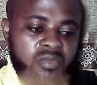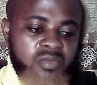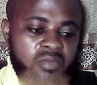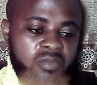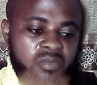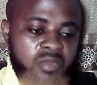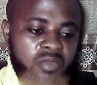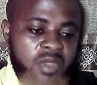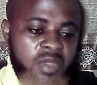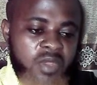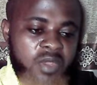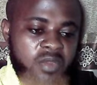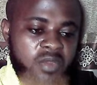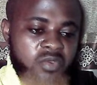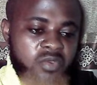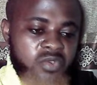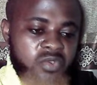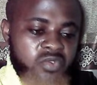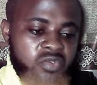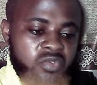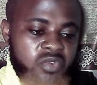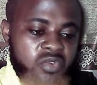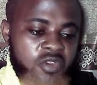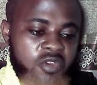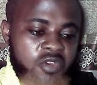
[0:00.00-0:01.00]
But you're not going
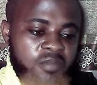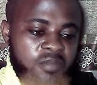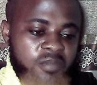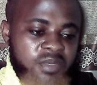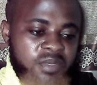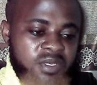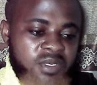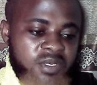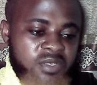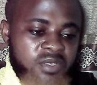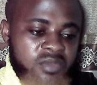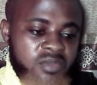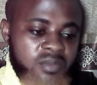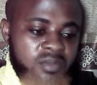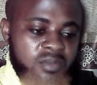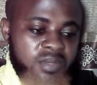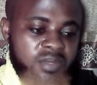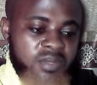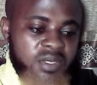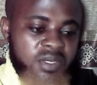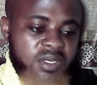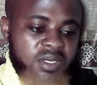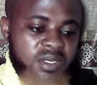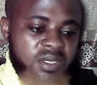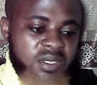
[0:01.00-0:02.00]
to copy this
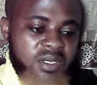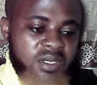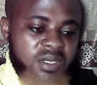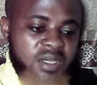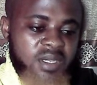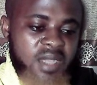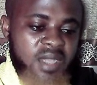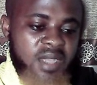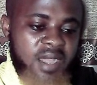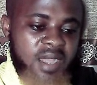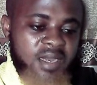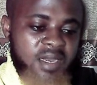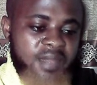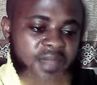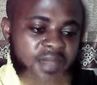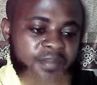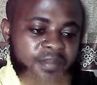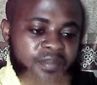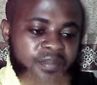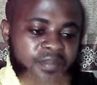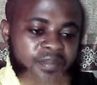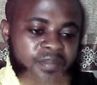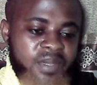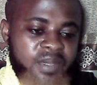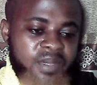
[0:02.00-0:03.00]
topic and then
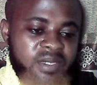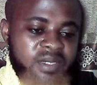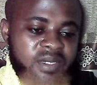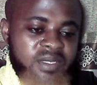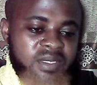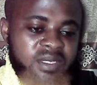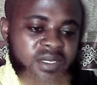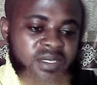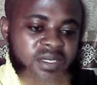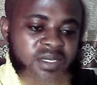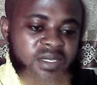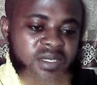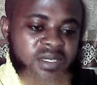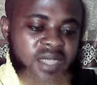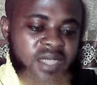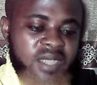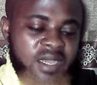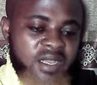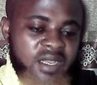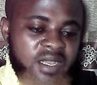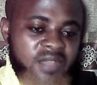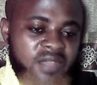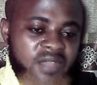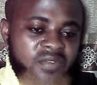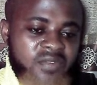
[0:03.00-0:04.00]
paste it
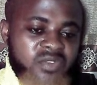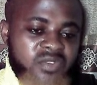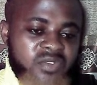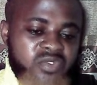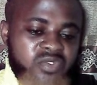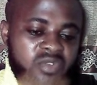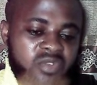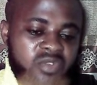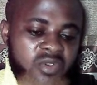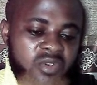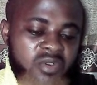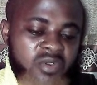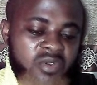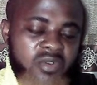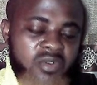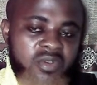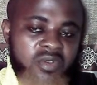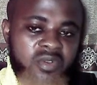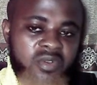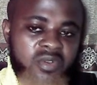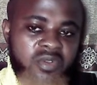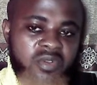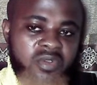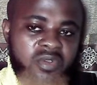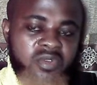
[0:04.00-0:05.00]
and give it to
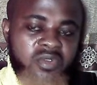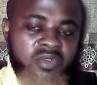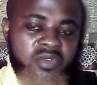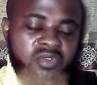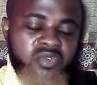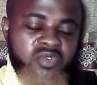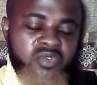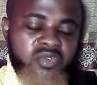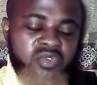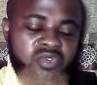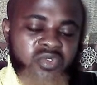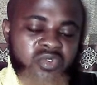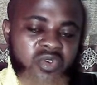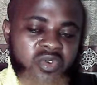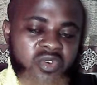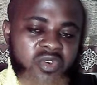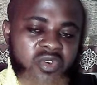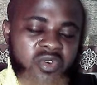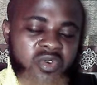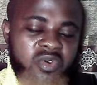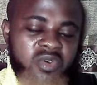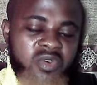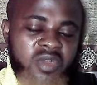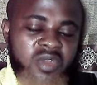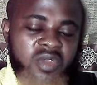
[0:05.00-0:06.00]

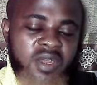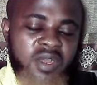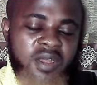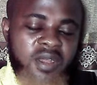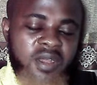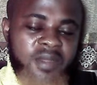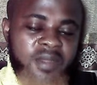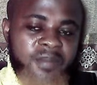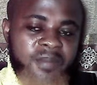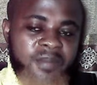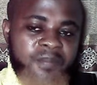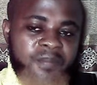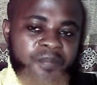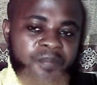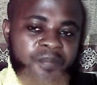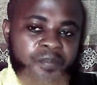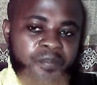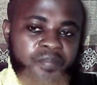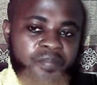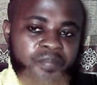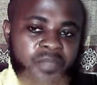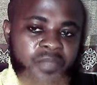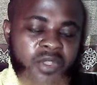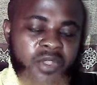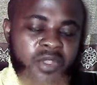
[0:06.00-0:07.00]
your um
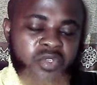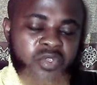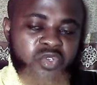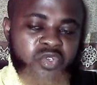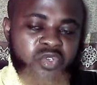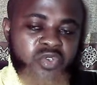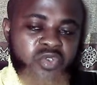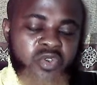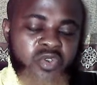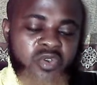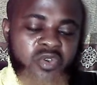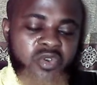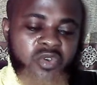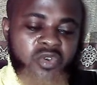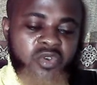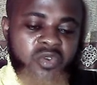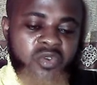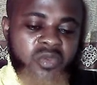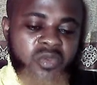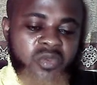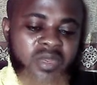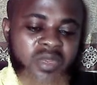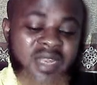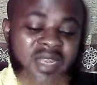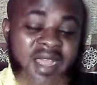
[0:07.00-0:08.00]
to your
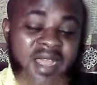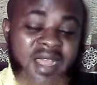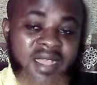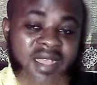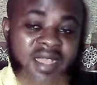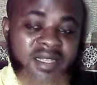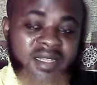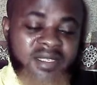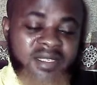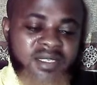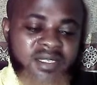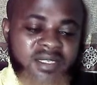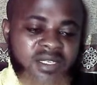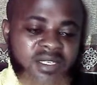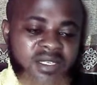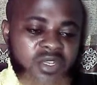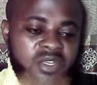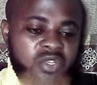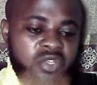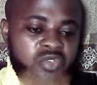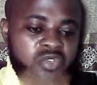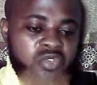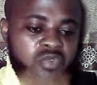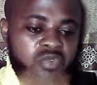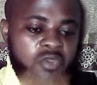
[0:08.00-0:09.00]
client.
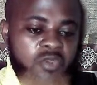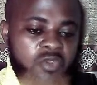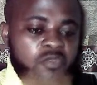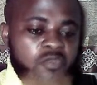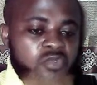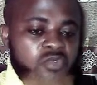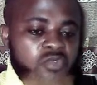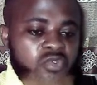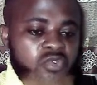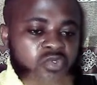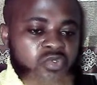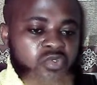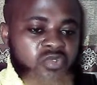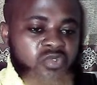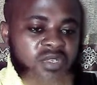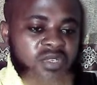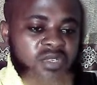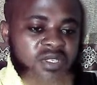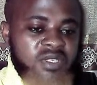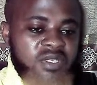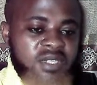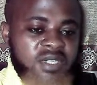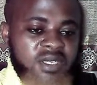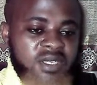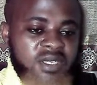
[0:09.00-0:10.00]
So what would you do
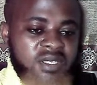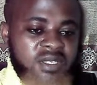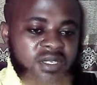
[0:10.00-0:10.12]
instead?